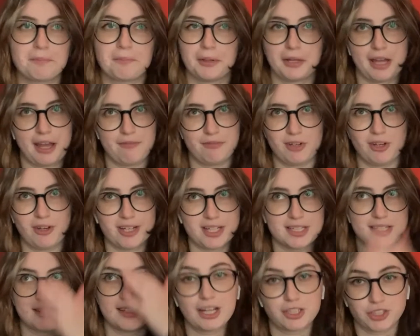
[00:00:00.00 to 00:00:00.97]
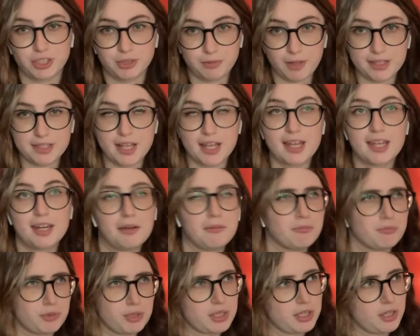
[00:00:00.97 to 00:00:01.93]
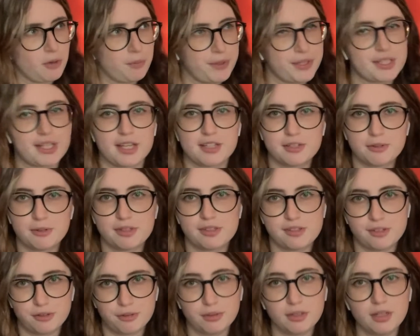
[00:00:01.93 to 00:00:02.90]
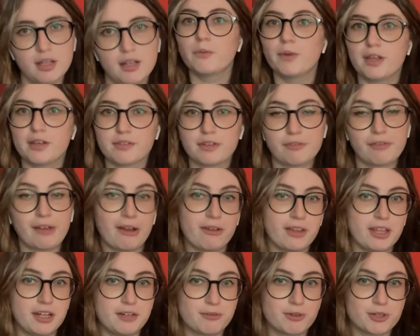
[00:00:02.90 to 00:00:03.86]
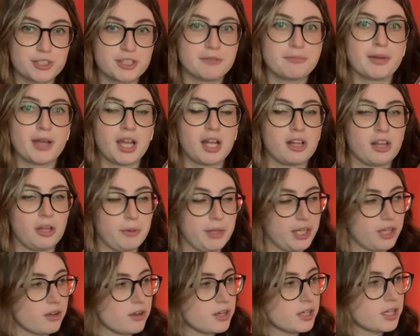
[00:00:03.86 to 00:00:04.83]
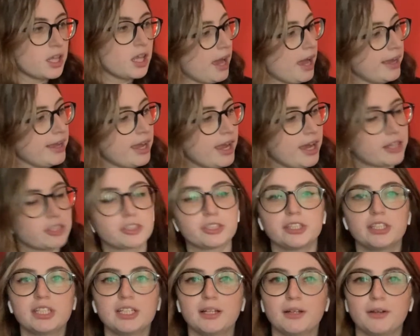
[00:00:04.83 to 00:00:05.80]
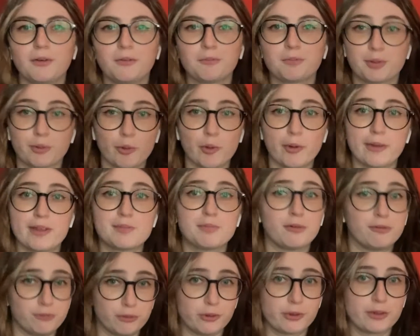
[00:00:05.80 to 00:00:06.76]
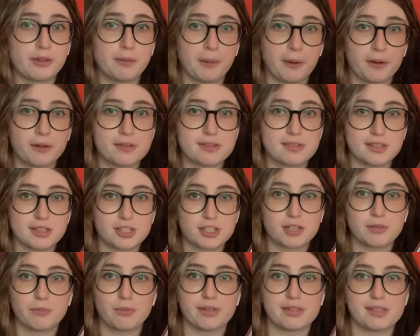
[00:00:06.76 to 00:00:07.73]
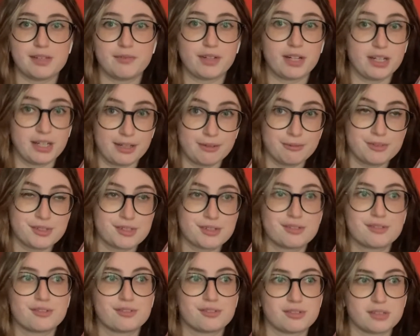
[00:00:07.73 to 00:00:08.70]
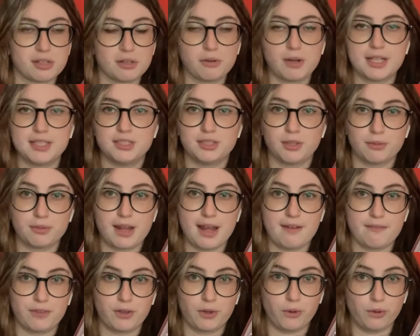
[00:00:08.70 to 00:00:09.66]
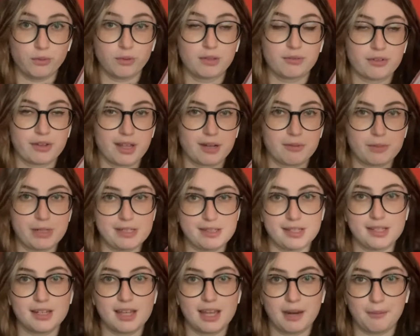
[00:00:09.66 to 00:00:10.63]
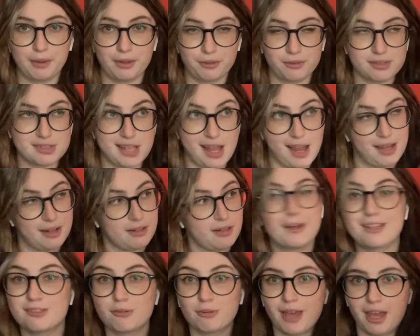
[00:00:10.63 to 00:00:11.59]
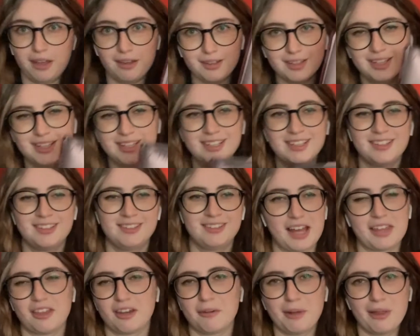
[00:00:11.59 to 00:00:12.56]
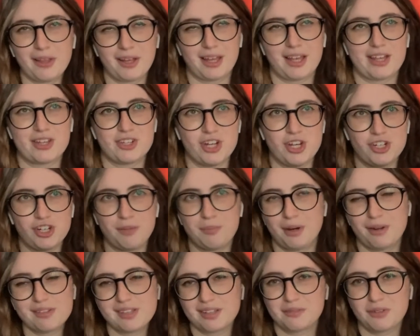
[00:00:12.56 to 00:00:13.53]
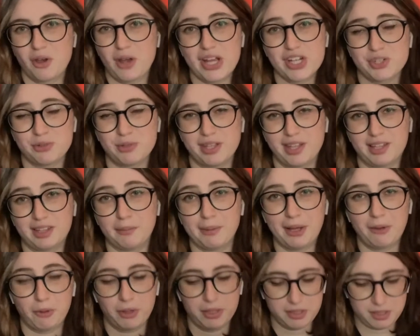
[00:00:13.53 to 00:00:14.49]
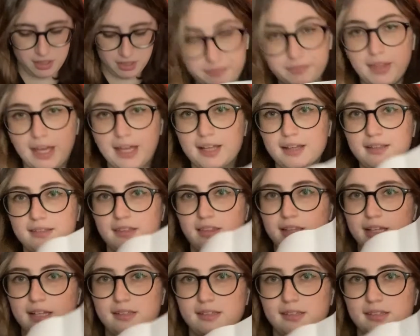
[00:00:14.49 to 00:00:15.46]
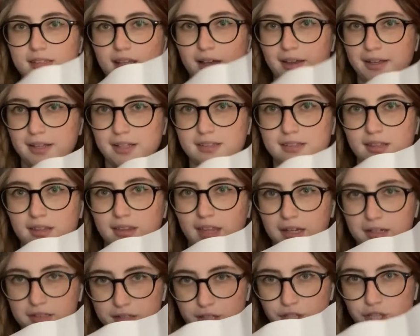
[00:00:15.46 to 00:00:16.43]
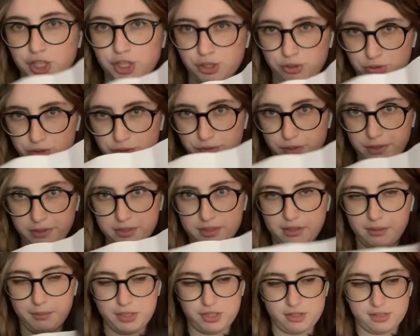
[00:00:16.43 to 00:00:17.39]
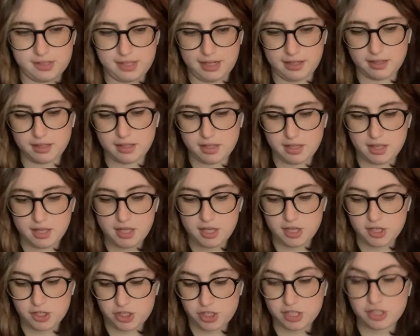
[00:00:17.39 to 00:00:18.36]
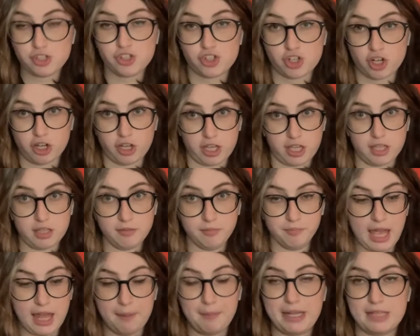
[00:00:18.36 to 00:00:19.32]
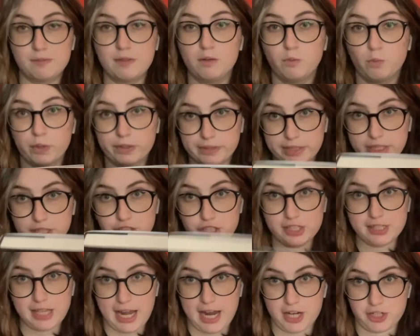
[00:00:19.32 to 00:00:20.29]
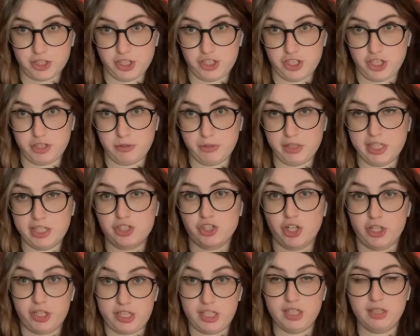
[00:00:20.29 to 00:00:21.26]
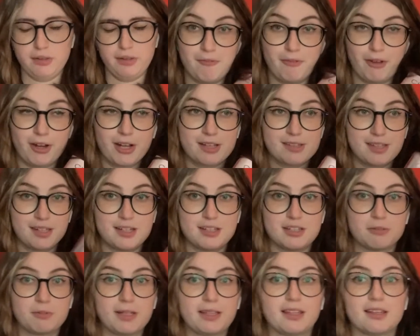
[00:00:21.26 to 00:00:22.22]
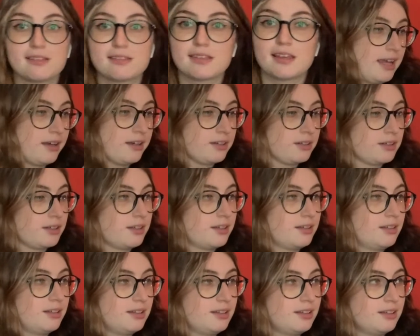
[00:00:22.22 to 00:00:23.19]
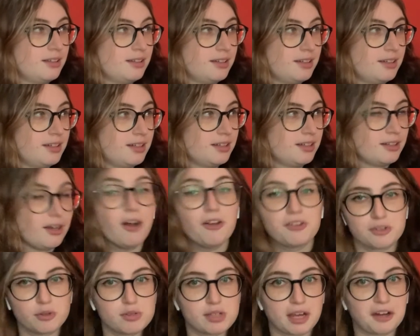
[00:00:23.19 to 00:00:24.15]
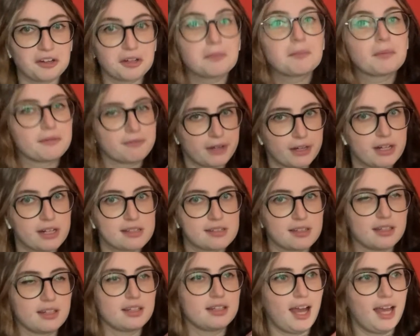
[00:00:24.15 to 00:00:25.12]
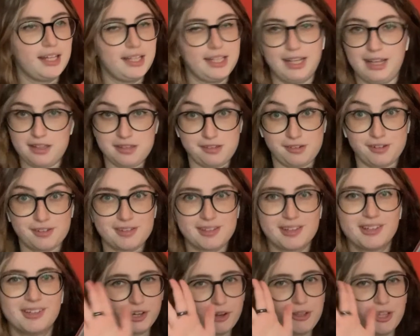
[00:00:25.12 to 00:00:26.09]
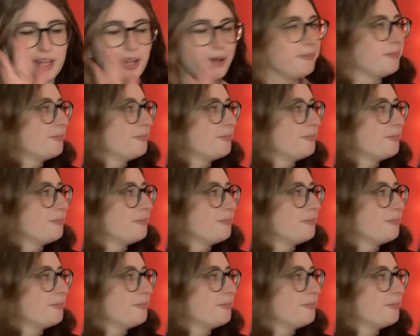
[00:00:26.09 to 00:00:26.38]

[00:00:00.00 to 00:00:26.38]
but have not actually read yet, and I'm really hoping to get to it soon. We have Foul Lady Fortune by Chloe Gone. I actually pre-ordered this before the Barnes edition was even announced, so I don't have the gold one for that reason, and I'm a little sad. It's okay. I thought about like exchanging it, but I was like, no, I actually really like the pink one. That is the sides. That is a huge font, let me just say. She's chunky, and it makes me worried. She's actually genuinely chunky. I'm very excited to read this, and also scared, but very excited. I need answers. You know.